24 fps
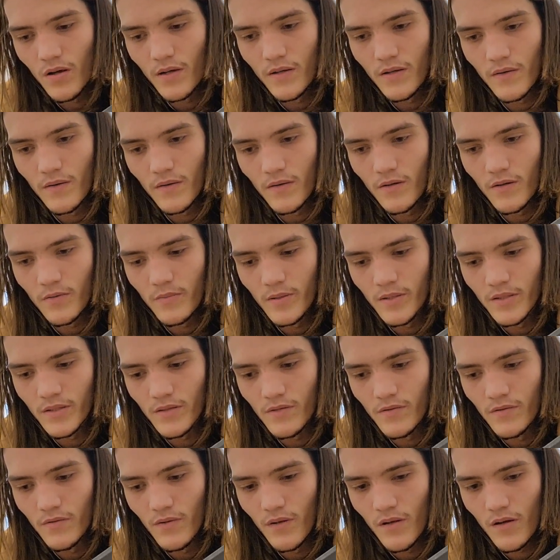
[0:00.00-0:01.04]
on a little bit
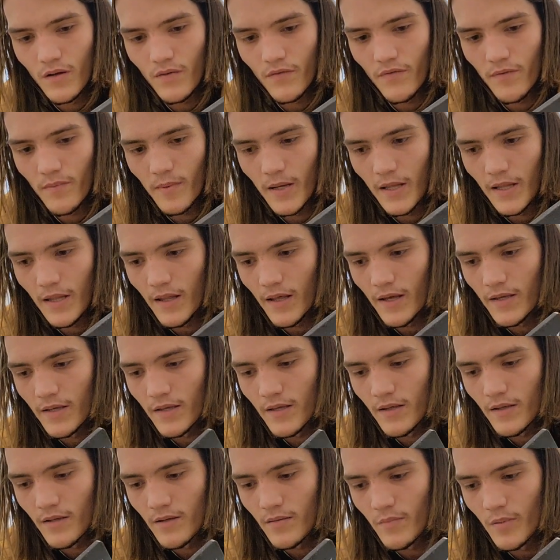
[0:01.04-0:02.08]
too long for my
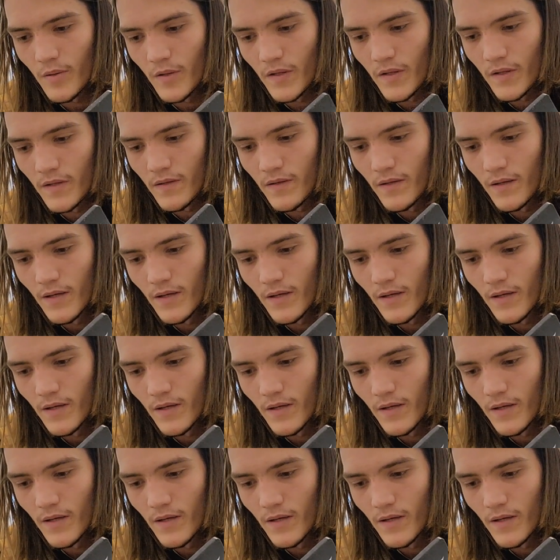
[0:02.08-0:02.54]
liking, but